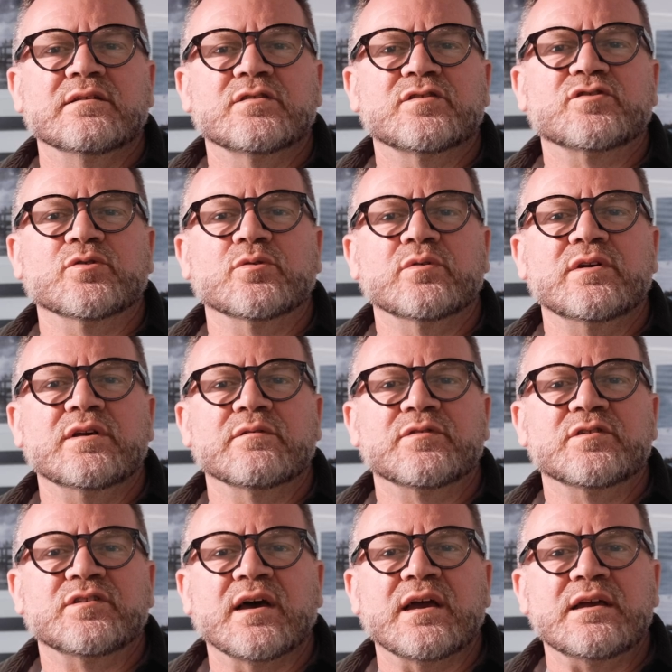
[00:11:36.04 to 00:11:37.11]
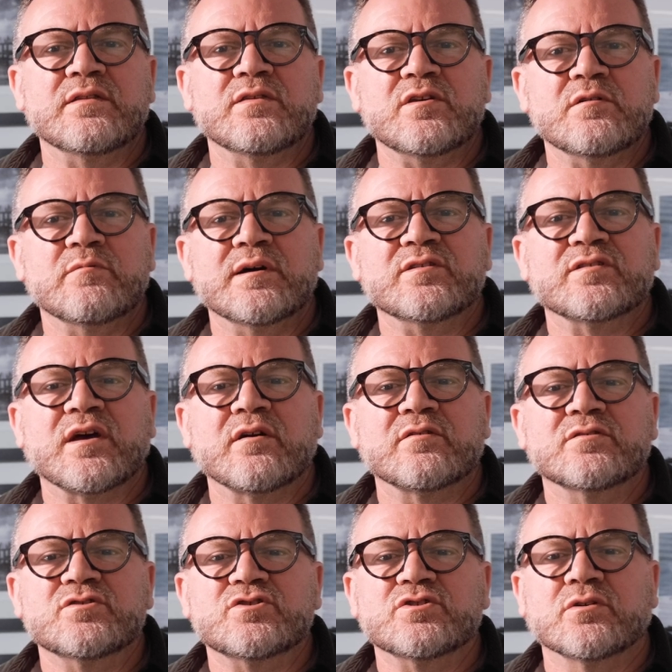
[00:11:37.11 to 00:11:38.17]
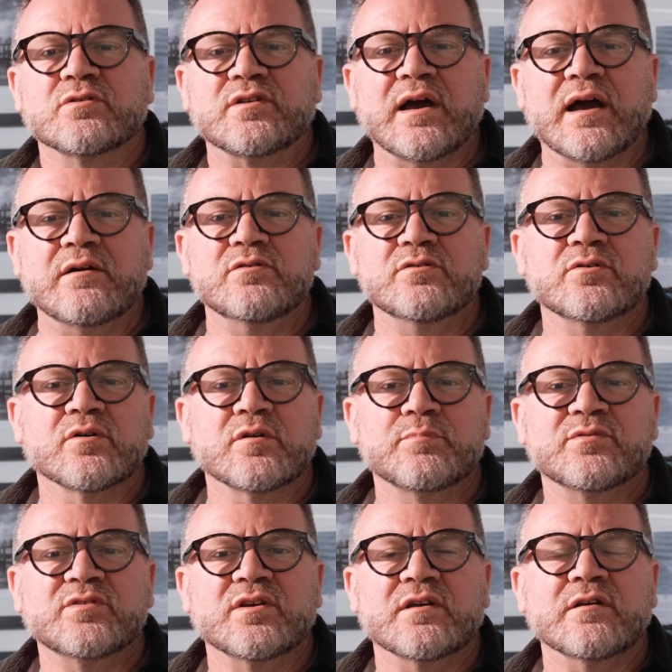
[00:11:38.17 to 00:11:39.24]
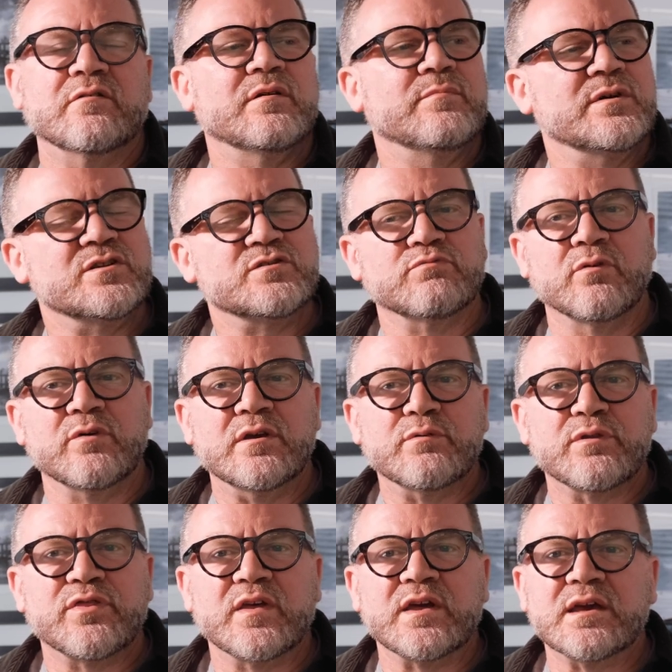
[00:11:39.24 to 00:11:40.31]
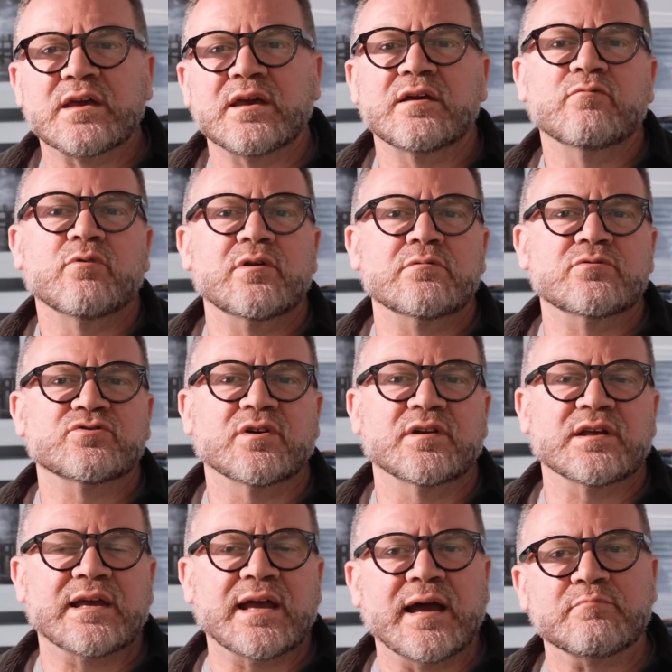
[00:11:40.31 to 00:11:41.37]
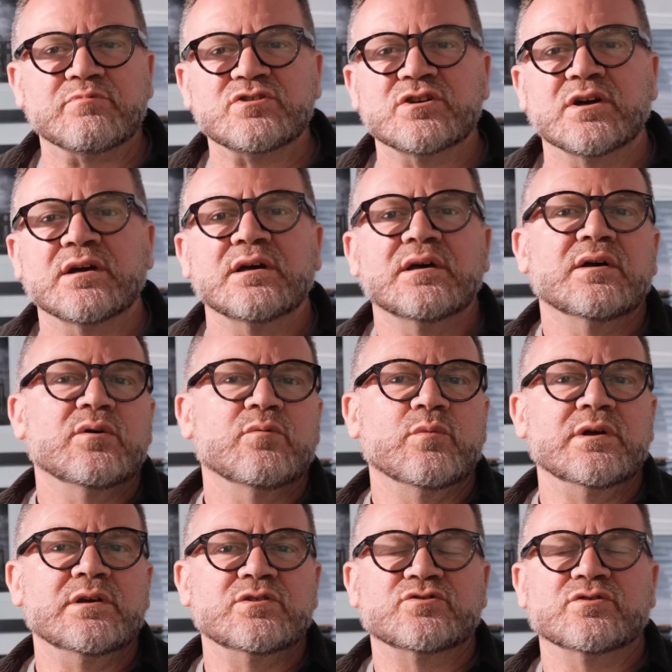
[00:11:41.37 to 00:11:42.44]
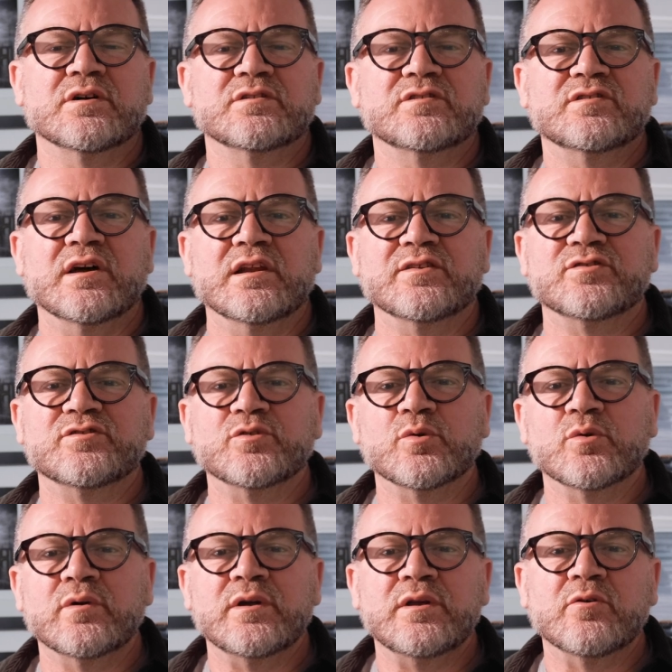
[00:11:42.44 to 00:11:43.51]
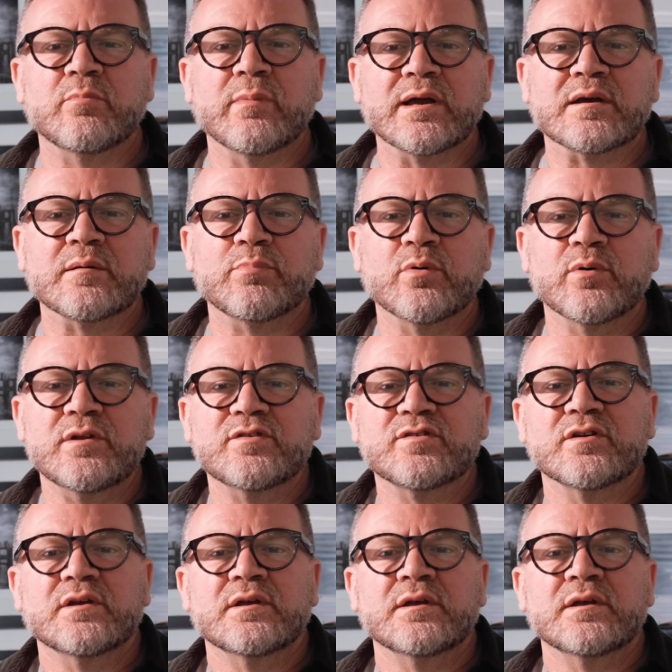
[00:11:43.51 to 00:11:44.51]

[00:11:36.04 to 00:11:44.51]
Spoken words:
the story of the day that you went out and shot, how you got a particular image, what you were thinking, what you were trying to capture, were you trying to tell a story or make a point.